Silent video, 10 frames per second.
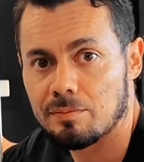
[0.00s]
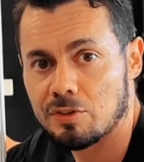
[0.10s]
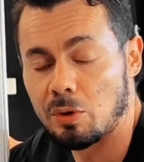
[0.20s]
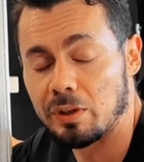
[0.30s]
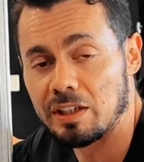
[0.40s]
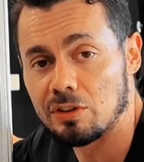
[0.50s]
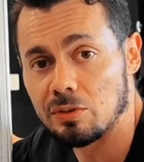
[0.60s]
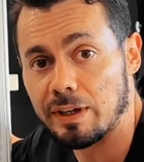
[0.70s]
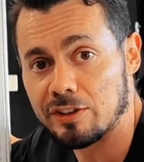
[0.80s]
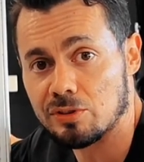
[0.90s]
So we can
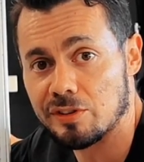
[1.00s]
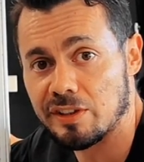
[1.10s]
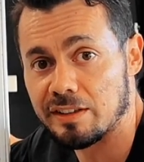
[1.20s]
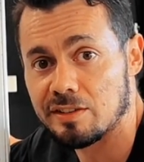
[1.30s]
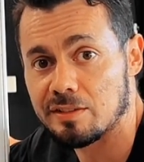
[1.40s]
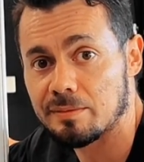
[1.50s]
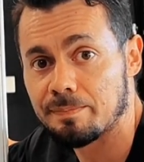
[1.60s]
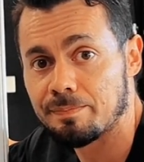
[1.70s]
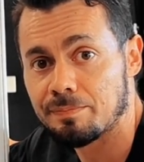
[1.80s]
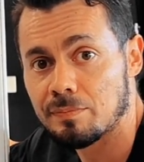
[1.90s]
do extra sets.
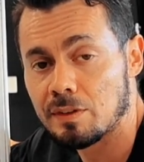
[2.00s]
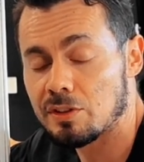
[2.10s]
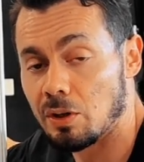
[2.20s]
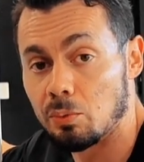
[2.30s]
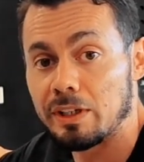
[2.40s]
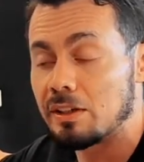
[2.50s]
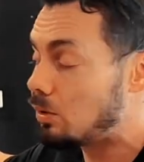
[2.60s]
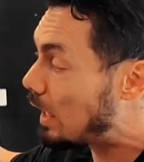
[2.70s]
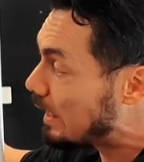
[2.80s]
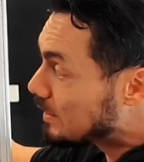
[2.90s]
So we,
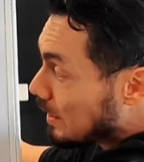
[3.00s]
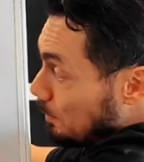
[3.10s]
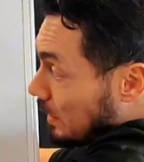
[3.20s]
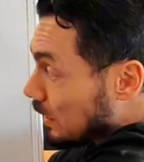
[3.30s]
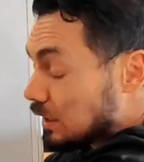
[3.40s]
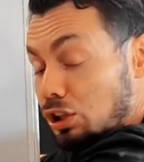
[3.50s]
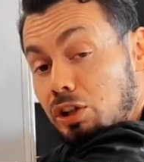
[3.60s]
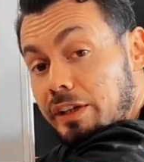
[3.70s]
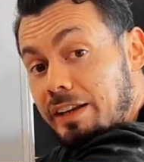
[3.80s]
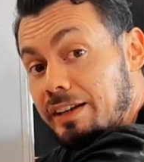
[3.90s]
I typically
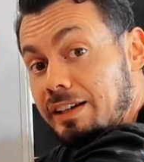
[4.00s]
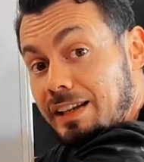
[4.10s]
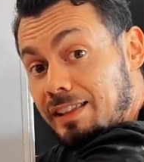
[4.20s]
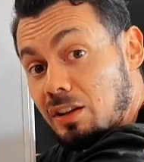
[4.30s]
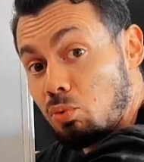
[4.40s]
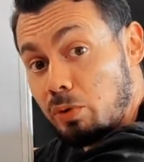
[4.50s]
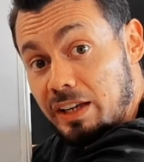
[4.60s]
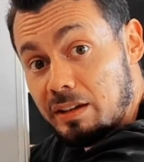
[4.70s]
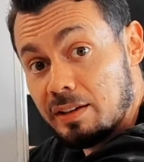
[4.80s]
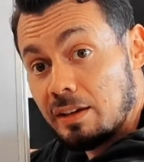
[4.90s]
look at it in the
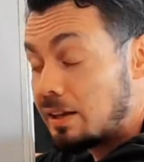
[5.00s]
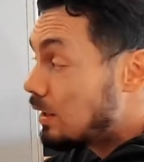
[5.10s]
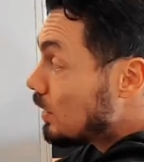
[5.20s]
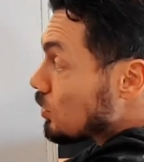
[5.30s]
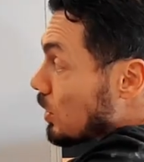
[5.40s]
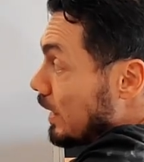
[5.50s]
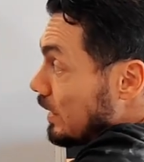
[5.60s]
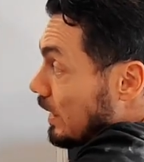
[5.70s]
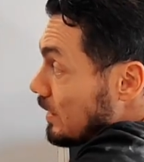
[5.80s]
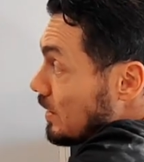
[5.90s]
week, trying
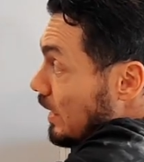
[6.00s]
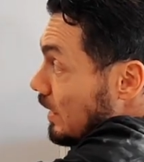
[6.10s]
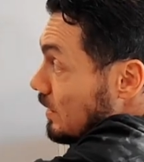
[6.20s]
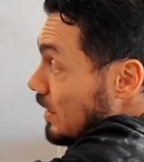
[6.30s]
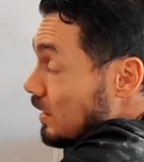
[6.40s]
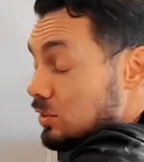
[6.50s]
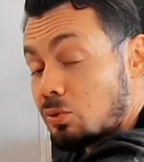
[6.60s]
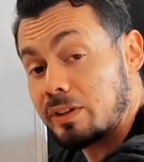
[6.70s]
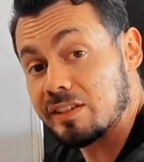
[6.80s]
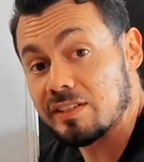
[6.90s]
to get to that 10 to
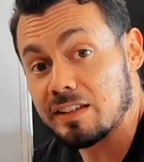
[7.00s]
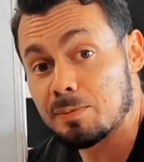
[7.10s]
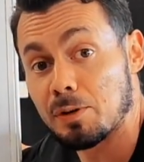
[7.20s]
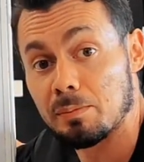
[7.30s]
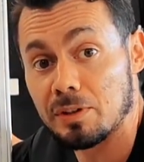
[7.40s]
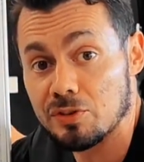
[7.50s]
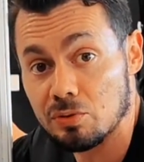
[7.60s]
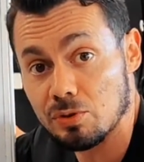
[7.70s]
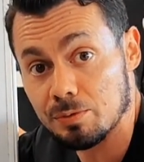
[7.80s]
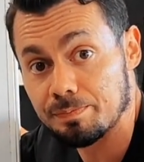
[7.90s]
20 sets per
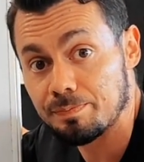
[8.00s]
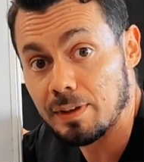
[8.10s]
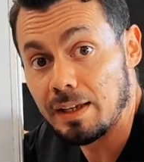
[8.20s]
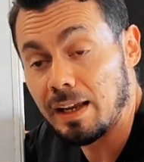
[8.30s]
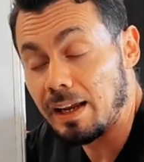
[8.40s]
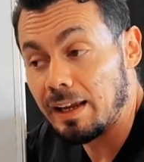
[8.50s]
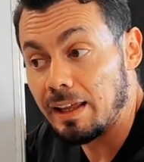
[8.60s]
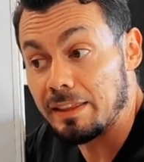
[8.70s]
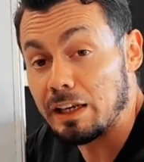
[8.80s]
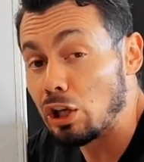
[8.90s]
muscle group.
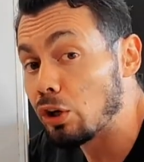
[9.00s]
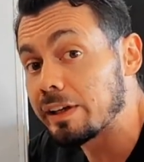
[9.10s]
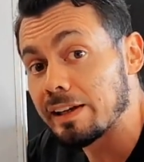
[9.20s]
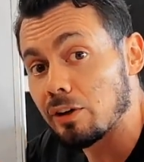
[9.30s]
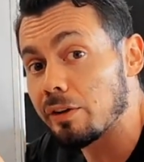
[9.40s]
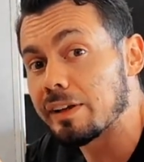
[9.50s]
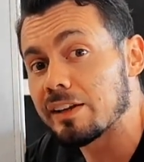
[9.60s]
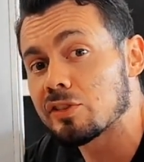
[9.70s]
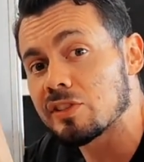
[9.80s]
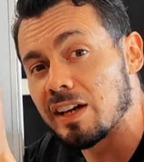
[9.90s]
And then looking at all the
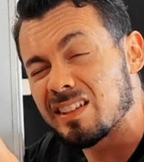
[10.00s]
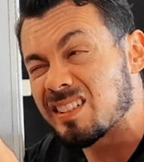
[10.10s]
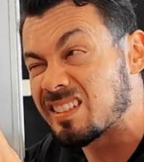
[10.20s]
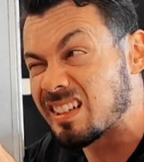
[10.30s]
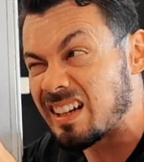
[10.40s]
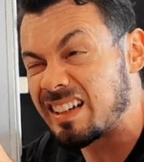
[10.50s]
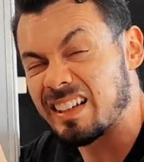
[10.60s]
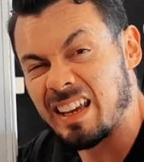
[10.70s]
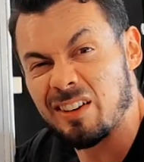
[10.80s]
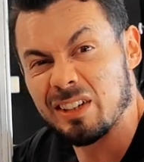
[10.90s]
exercises and kind
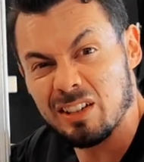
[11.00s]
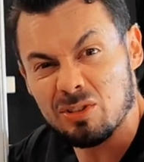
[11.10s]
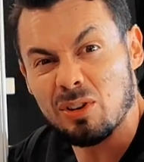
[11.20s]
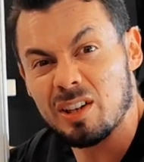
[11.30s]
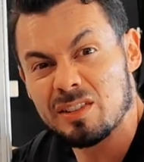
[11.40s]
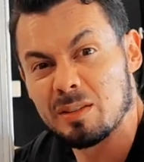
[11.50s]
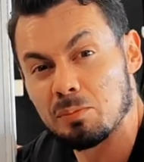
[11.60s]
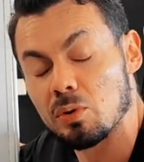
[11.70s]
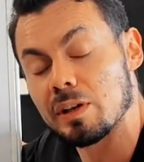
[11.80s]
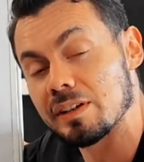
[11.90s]
of counting across the
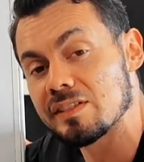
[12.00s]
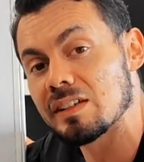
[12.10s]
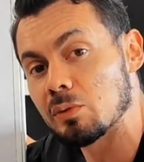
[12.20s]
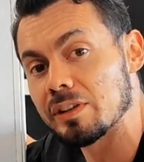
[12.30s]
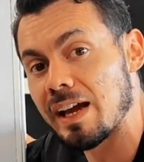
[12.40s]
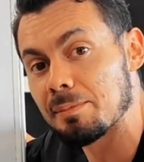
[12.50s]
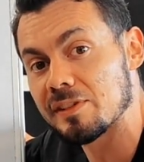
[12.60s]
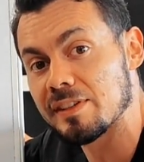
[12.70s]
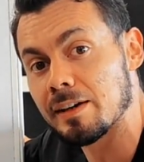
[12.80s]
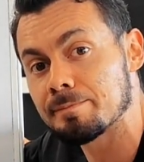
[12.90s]
board and seeing what
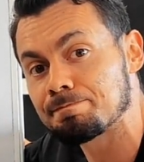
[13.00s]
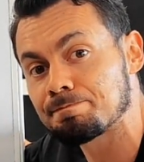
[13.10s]
happens there.